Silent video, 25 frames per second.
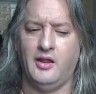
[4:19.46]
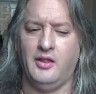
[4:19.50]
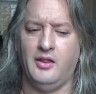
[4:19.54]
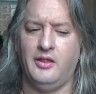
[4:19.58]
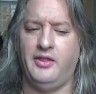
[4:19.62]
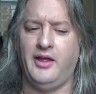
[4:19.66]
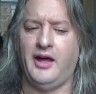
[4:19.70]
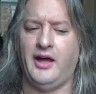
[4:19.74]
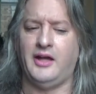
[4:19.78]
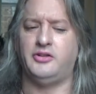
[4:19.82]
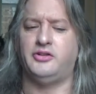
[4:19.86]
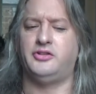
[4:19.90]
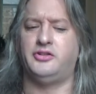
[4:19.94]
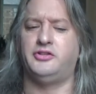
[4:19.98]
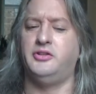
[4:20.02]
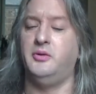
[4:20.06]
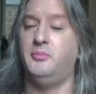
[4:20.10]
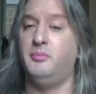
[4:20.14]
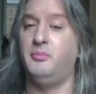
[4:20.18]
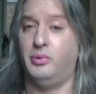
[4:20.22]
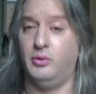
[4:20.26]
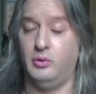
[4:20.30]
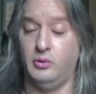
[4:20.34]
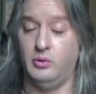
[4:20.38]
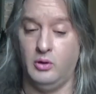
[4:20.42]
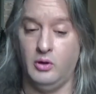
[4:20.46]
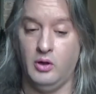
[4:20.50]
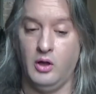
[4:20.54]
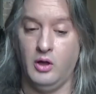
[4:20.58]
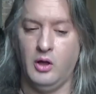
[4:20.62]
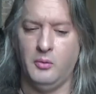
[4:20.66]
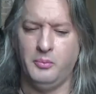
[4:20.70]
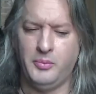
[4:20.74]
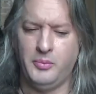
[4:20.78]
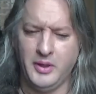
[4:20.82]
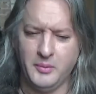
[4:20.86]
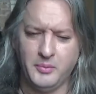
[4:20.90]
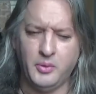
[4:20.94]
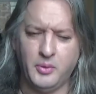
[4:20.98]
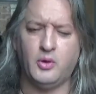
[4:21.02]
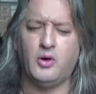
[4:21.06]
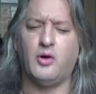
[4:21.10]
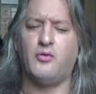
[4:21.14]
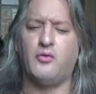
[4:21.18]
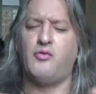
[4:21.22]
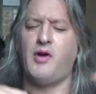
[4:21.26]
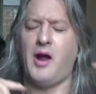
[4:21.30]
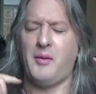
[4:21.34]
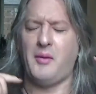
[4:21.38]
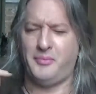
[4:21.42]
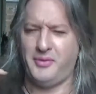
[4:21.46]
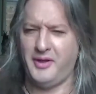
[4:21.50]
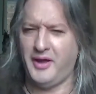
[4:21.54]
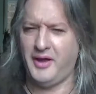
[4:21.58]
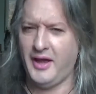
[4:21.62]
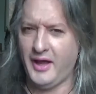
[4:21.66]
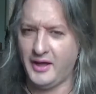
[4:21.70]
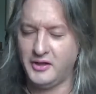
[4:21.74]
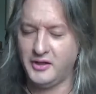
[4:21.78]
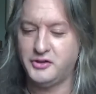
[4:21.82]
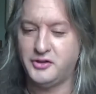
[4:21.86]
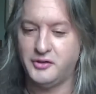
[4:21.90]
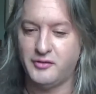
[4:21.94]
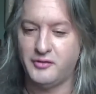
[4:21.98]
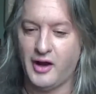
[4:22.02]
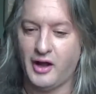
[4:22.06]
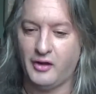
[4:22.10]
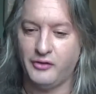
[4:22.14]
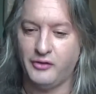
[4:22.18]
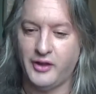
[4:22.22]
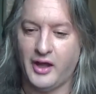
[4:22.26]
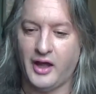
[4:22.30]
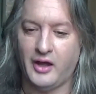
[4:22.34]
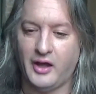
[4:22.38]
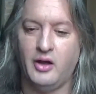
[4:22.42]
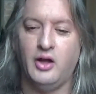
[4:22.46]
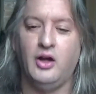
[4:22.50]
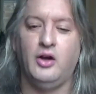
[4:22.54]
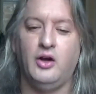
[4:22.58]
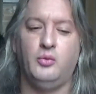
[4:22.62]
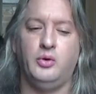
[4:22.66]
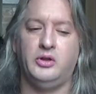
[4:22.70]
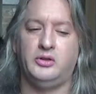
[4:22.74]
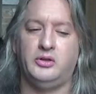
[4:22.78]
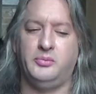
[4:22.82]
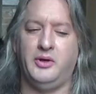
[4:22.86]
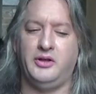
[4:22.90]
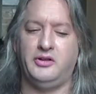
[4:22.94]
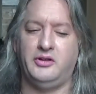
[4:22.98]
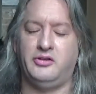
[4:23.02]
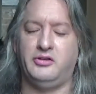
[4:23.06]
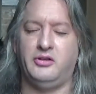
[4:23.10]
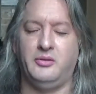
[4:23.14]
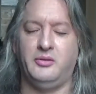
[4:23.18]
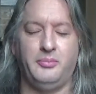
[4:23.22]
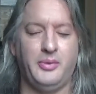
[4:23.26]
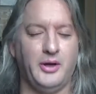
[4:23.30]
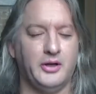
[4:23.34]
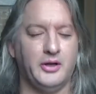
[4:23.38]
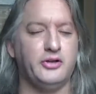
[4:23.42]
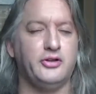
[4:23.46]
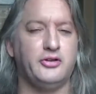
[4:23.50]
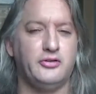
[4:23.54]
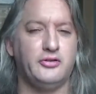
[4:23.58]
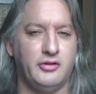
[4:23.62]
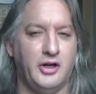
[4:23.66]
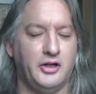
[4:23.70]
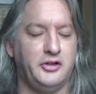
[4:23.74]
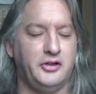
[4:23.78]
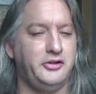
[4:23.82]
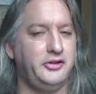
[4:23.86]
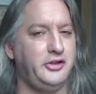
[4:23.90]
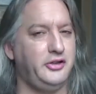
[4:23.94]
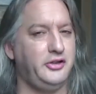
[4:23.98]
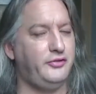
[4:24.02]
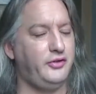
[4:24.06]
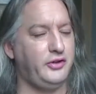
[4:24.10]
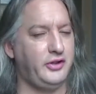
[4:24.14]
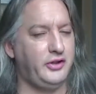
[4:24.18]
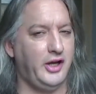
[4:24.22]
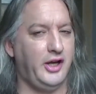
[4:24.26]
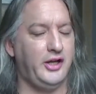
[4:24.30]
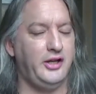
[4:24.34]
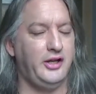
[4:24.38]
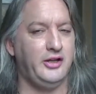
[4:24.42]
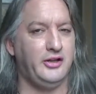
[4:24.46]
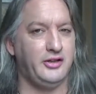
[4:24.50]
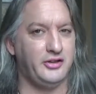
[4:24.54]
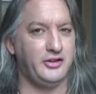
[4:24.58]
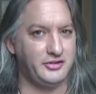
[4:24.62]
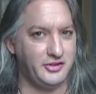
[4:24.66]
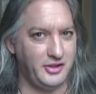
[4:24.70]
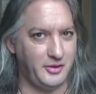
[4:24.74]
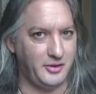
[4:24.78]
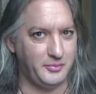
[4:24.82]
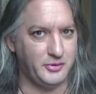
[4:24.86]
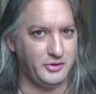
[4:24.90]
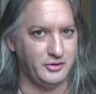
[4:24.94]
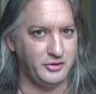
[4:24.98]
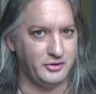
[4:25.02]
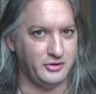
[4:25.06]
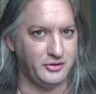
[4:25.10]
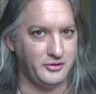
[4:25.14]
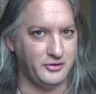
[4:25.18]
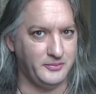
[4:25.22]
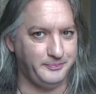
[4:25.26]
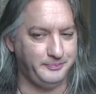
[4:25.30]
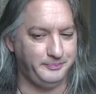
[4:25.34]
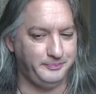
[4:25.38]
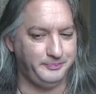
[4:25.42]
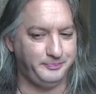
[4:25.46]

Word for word: That's simple. People can wrap their heads around that, which makes it a better strategy for gaining acceptance.